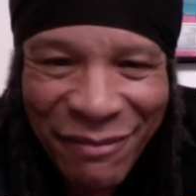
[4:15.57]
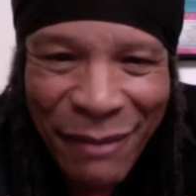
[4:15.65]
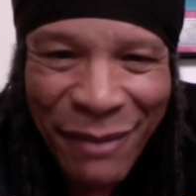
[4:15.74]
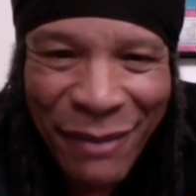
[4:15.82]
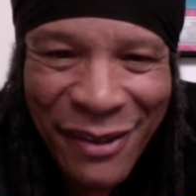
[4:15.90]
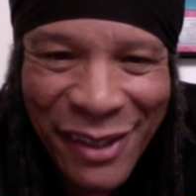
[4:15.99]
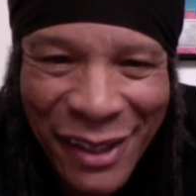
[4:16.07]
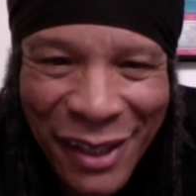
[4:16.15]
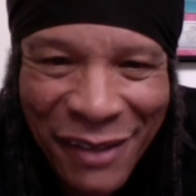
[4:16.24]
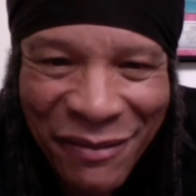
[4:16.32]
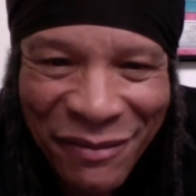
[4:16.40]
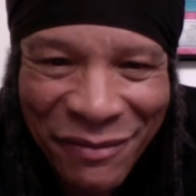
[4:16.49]
my mother's
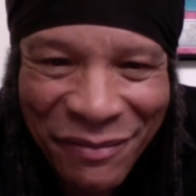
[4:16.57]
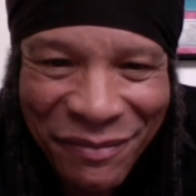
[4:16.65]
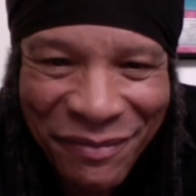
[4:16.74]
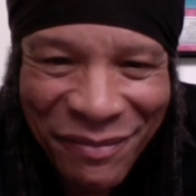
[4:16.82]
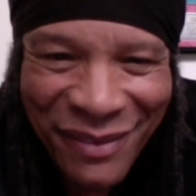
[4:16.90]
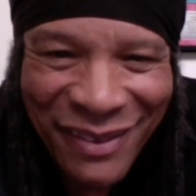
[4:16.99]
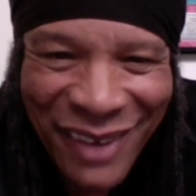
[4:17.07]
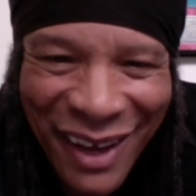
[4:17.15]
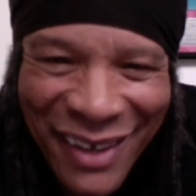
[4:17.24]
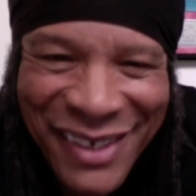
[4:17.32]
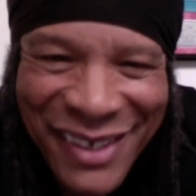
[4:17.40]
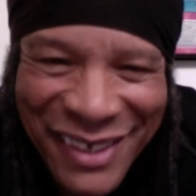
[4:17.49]
love.
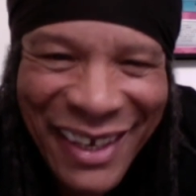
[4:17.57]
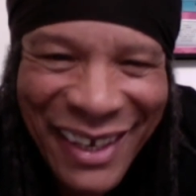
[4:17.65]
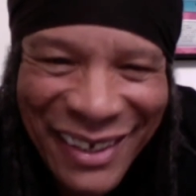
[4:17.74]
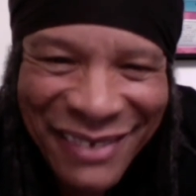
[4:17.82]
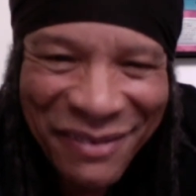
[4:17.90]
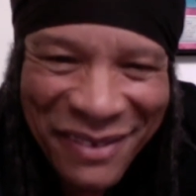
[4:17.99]
Honest to God.